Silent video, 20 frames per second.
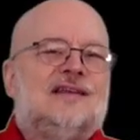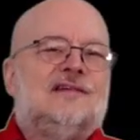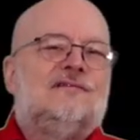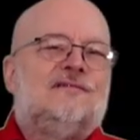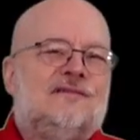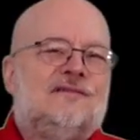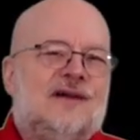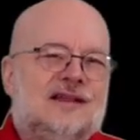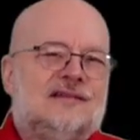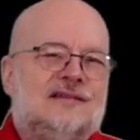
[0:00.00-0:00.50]

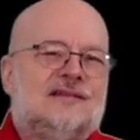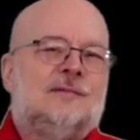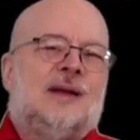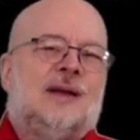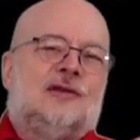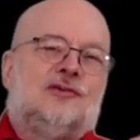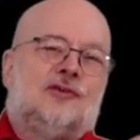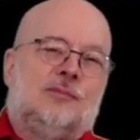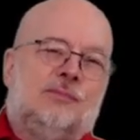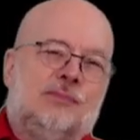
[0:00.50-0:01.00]
facts
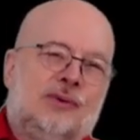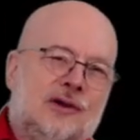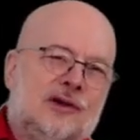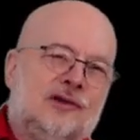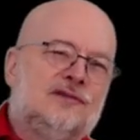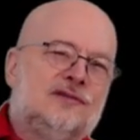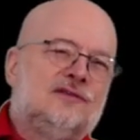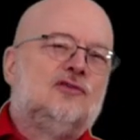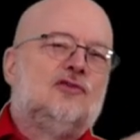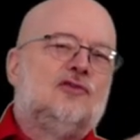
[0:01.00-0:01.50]
about a
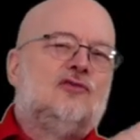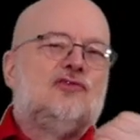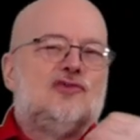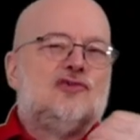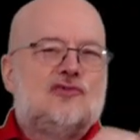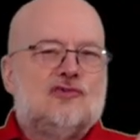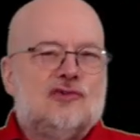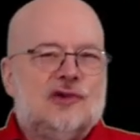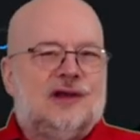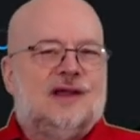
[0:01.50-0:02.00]
person or an
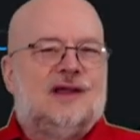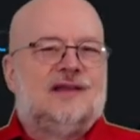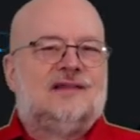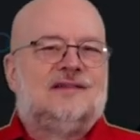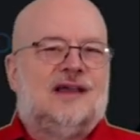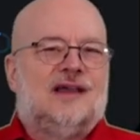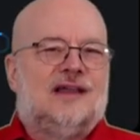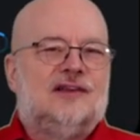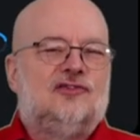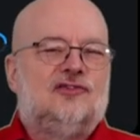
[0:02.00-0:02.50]

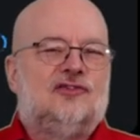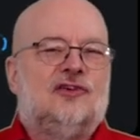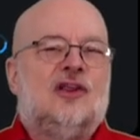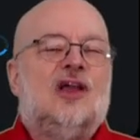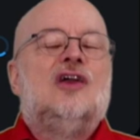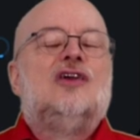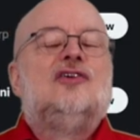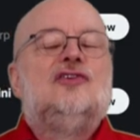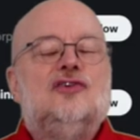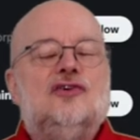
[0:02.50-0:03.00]
organization,
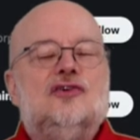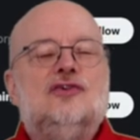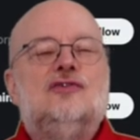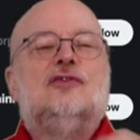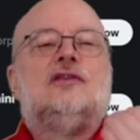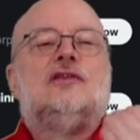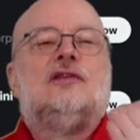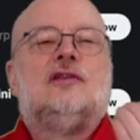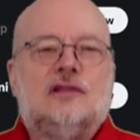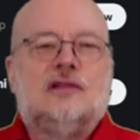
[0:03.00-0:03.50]

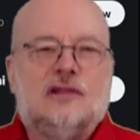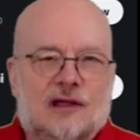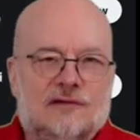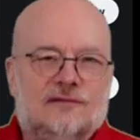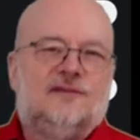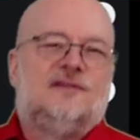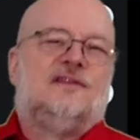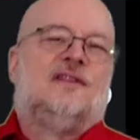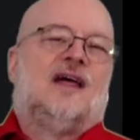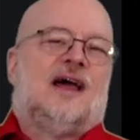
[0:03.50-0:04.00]
Google
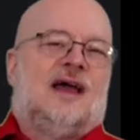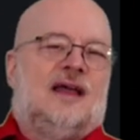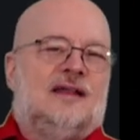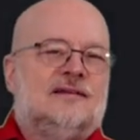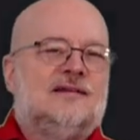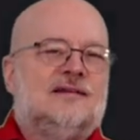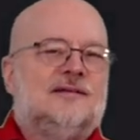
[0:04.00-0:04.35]
loves that.